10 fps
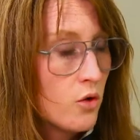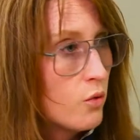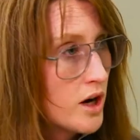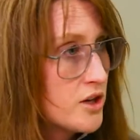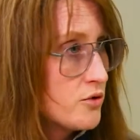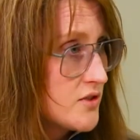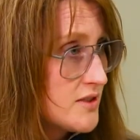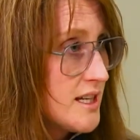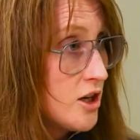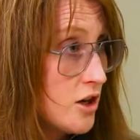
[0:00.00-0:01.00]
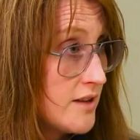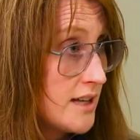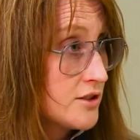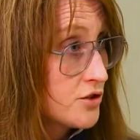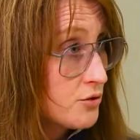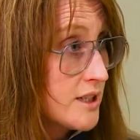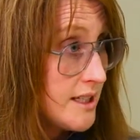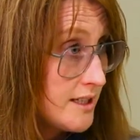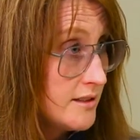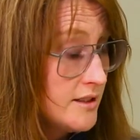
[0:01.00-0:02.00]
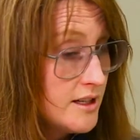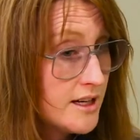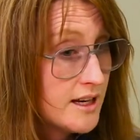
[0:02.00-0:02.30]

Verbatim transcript: what you see on that screen